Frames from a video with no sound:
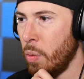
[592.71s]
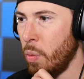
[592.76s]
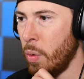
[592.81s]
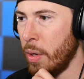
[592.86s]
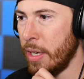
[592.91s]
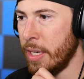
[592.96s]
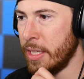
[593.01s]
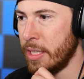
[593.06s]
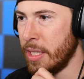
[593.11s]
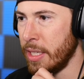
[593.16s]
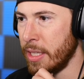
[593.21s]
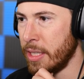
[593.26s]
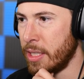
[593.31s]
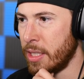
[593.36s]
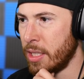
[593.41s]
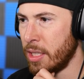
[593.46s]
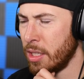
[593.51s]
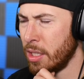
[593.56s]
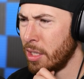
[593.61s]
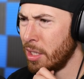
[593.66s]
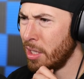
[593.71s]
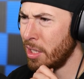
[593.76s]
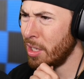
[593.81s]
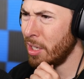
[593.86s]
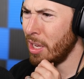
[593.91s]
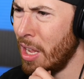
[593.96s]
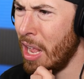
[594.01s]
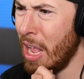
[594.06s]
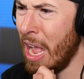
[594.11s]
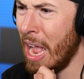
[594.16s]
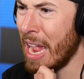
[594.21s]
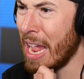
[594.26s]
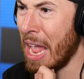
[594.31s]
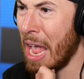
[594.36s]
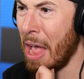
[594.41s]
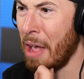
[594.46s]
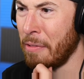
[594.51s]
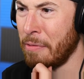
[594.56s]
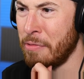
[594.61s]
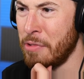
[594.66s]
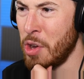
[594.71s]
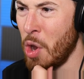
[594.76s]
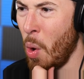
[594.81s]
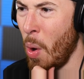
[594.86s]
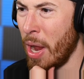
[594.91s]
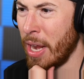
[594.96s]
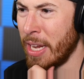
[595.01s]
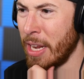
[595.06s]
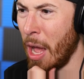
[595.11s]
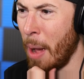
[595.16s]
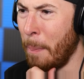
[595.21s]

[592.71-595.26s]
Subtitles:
What is this? I have no idea.